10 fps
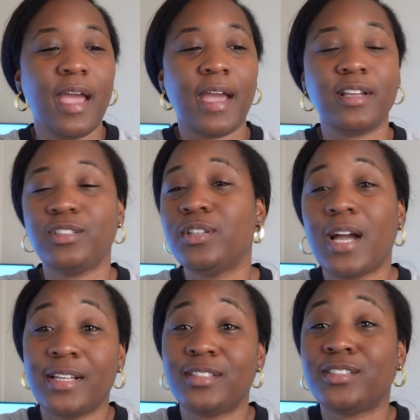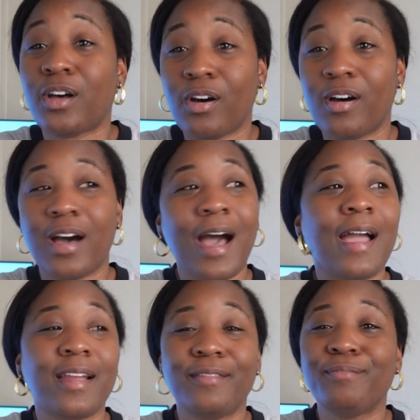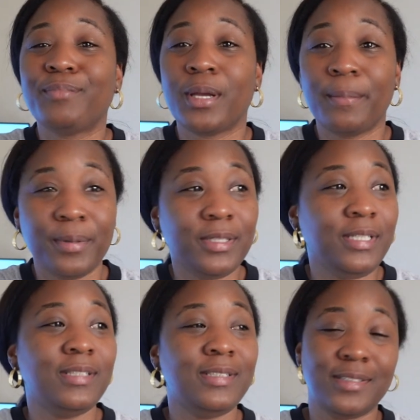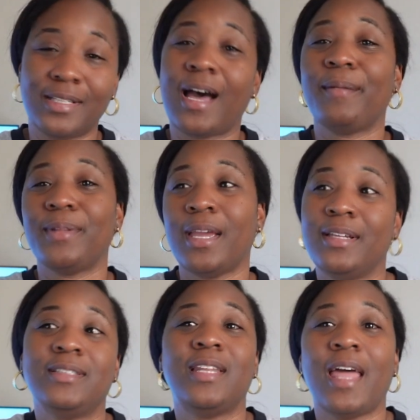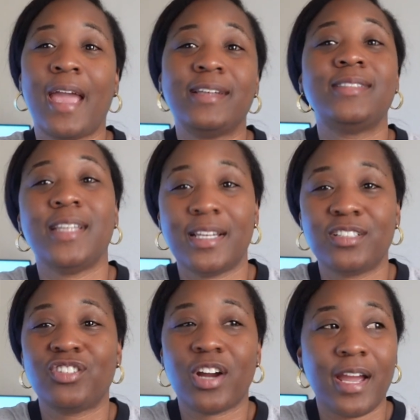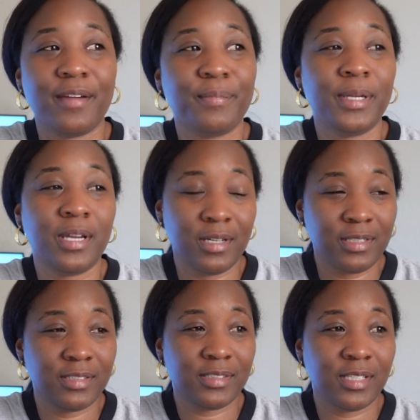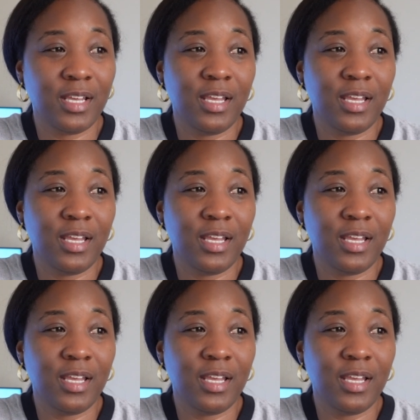As you guys saw, I completely stopped at his last test drive because